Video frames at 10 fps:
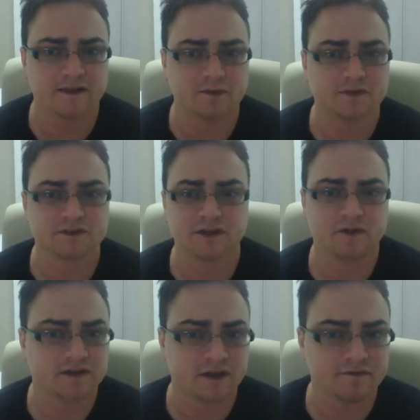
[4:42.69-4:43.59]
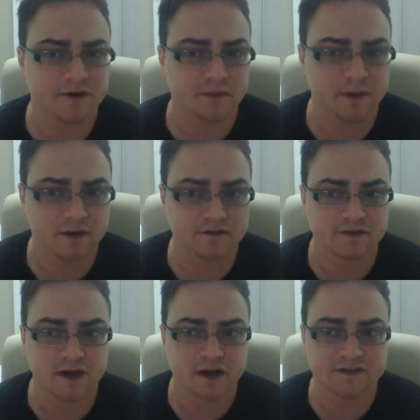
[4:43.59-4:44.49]
and that was, the 10 fundamentals
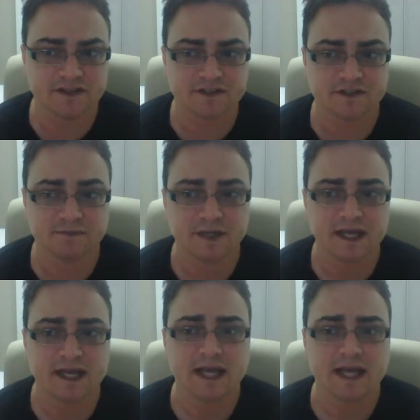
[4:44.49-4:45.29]
of the Harvey system.